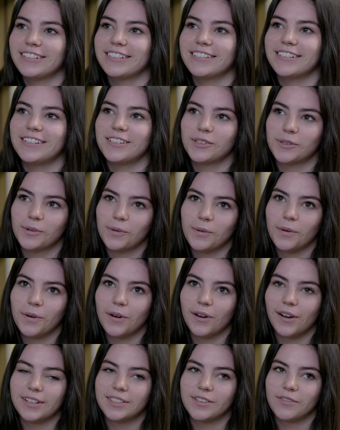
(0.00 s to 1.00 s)
just a
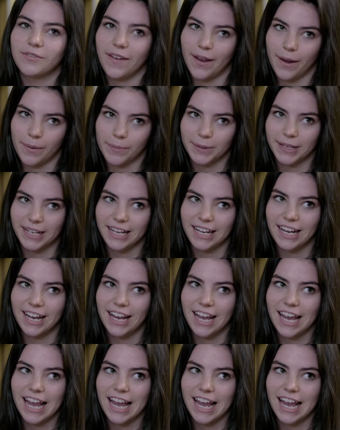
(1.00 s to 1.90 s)
school, it's a family.